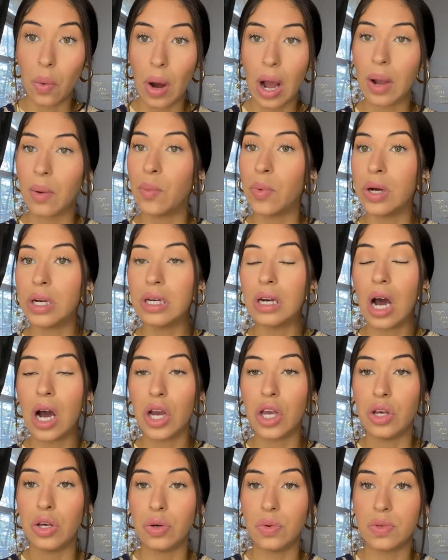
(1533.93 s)
I would
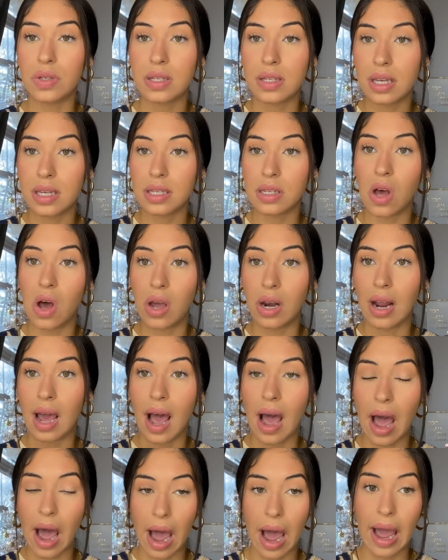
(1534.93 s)
not use this on
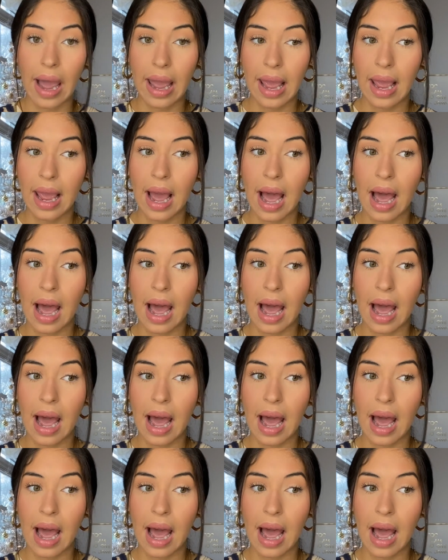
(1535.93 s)
high.